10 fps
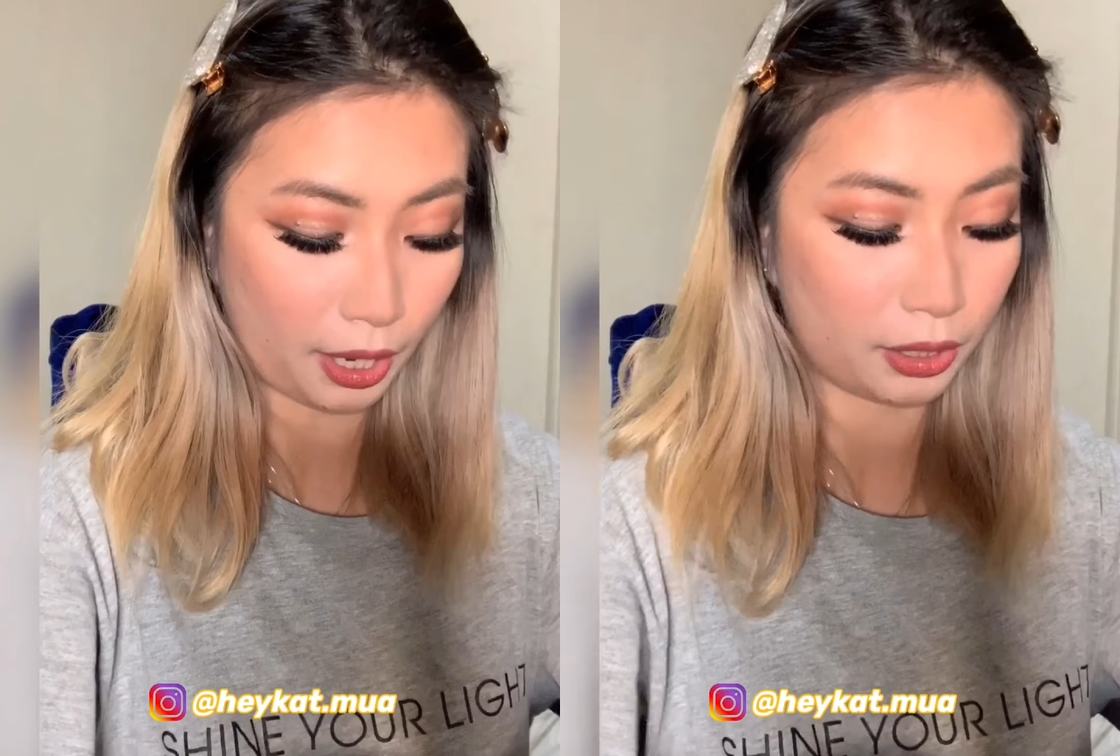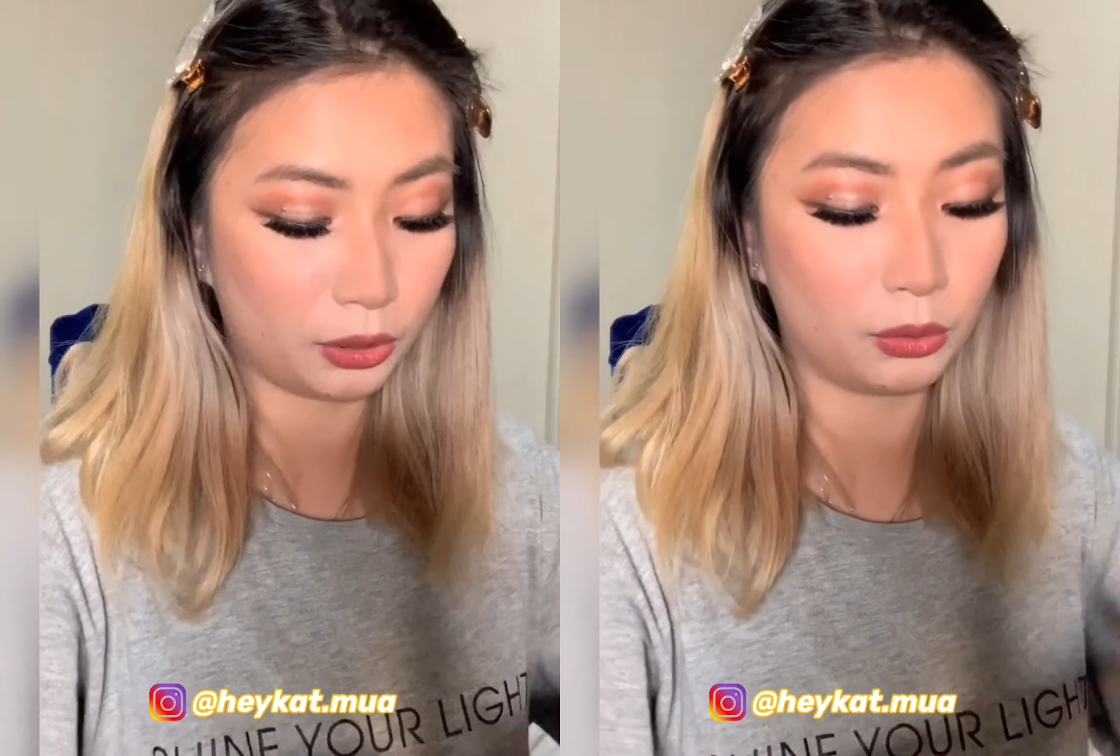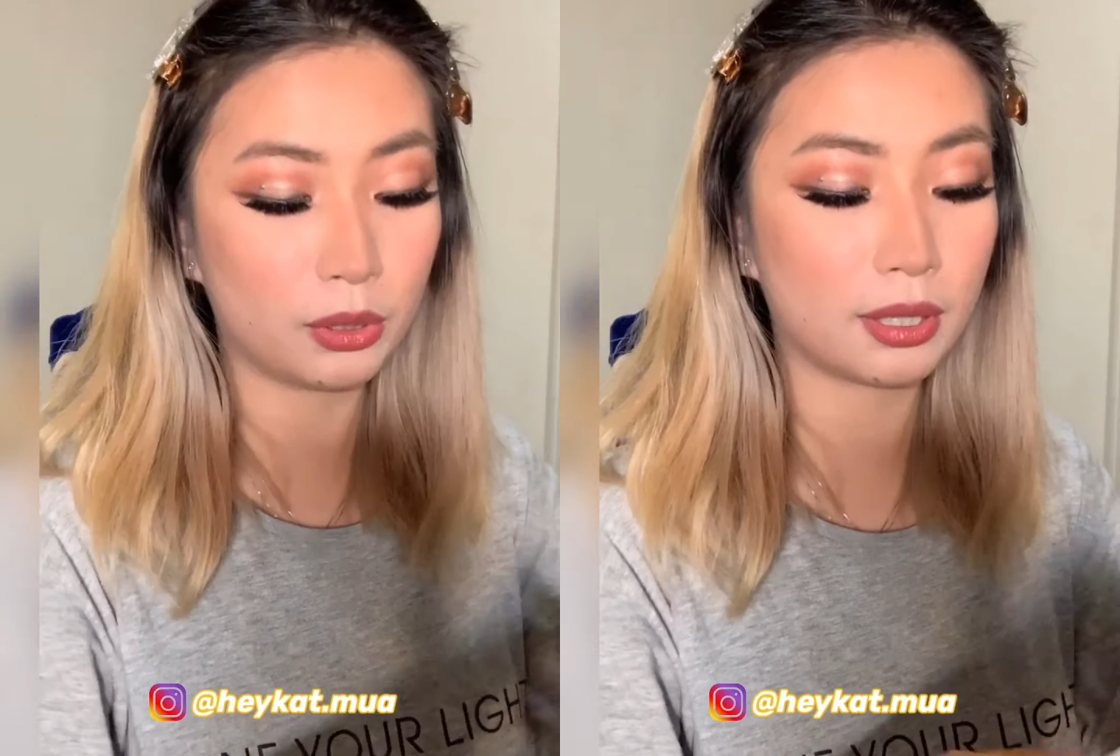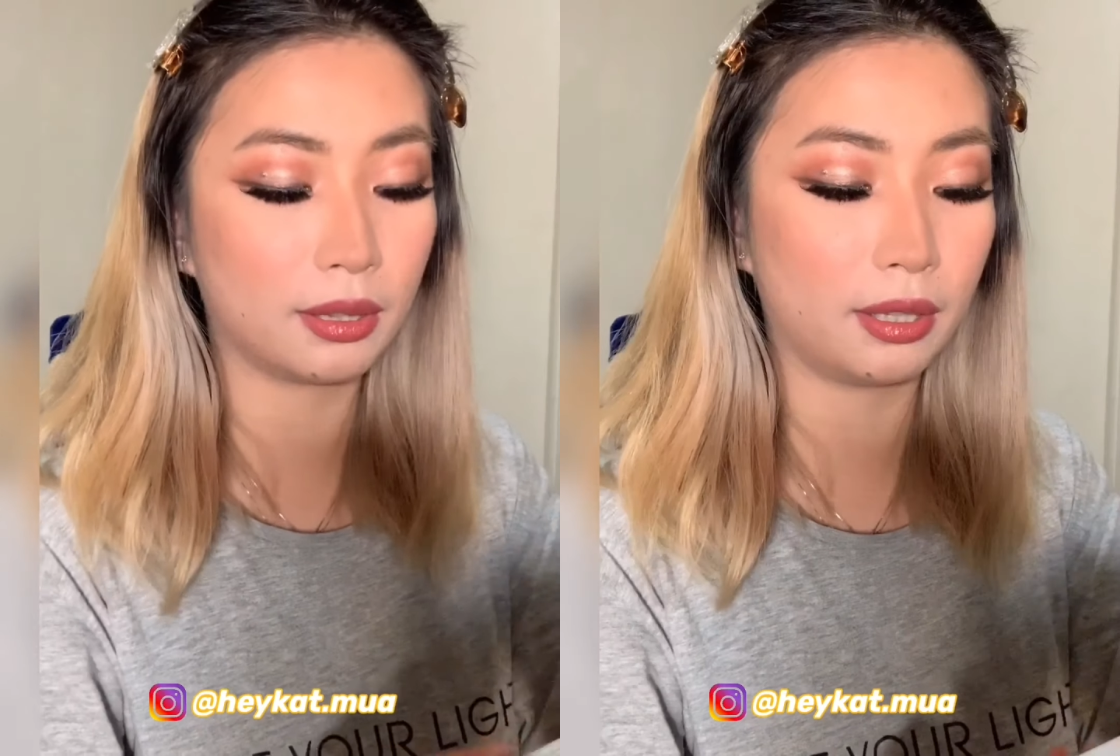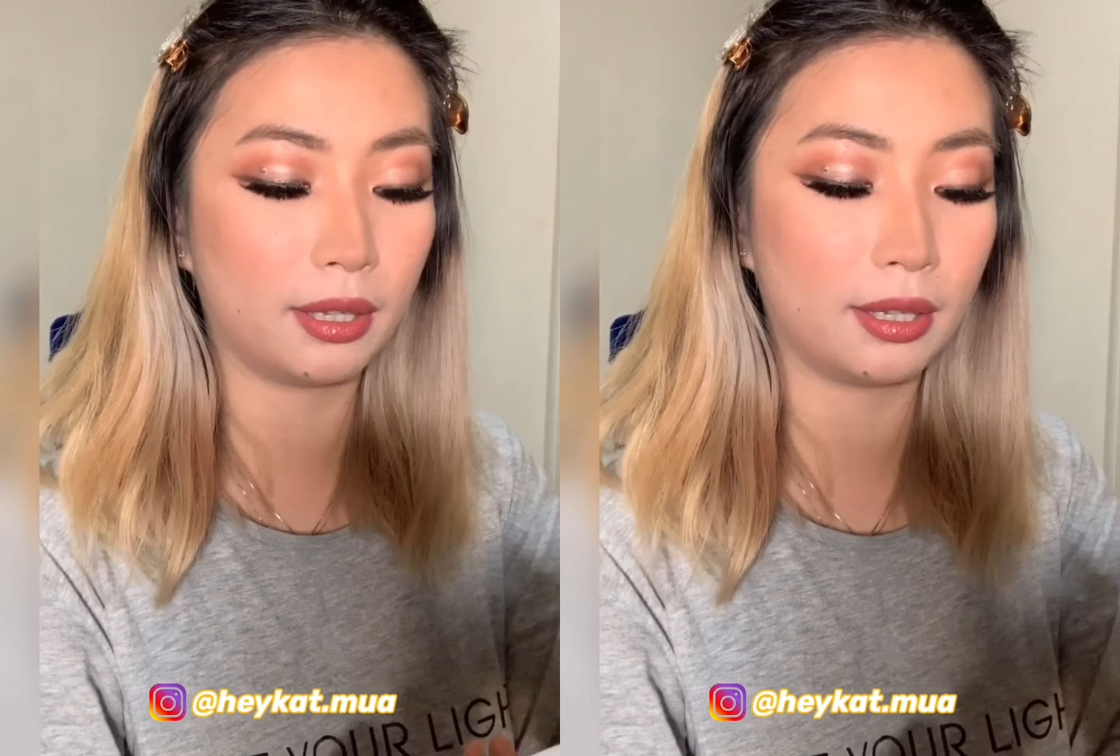I used
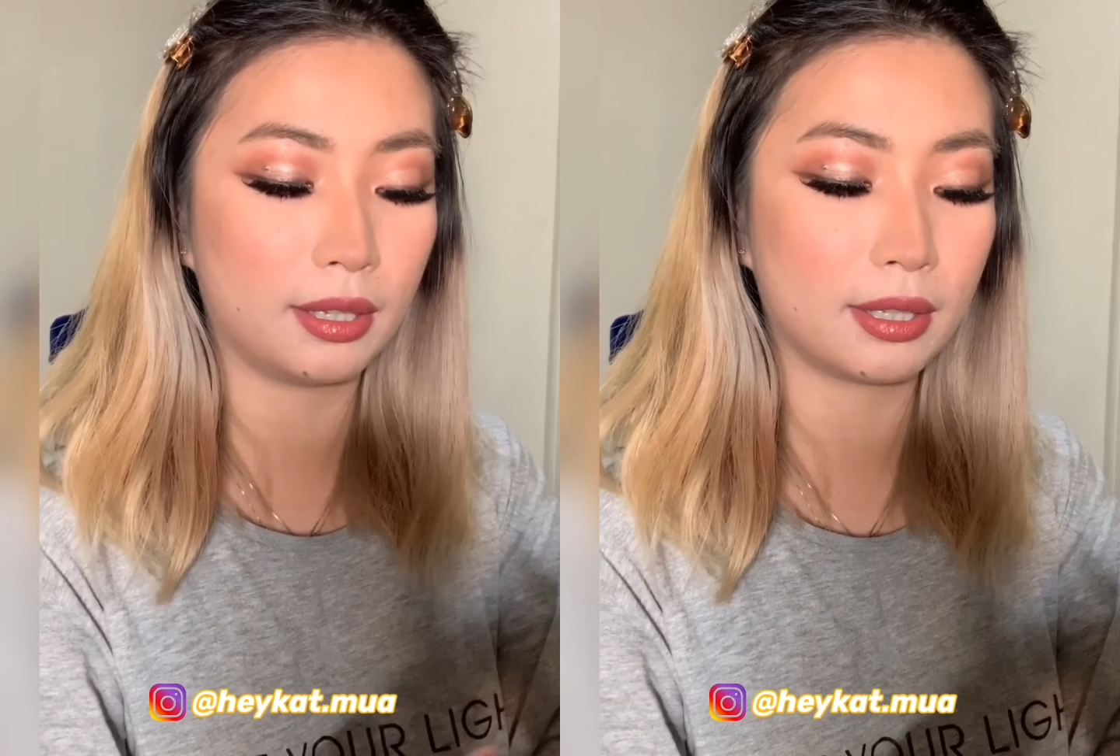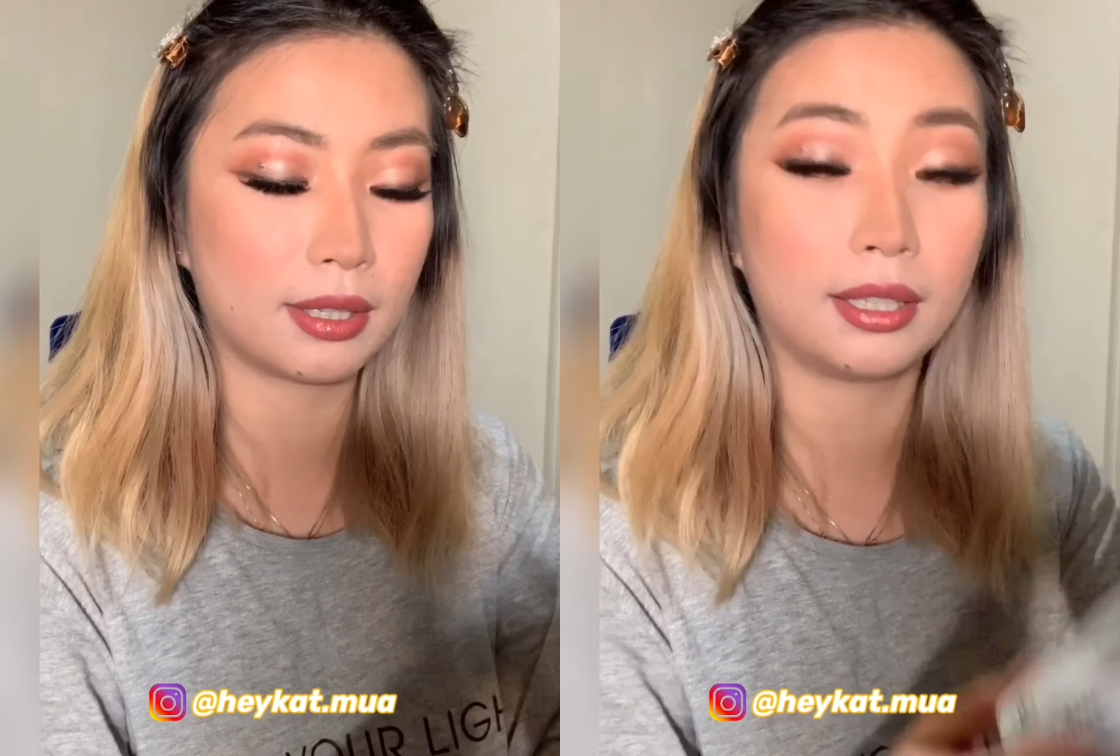this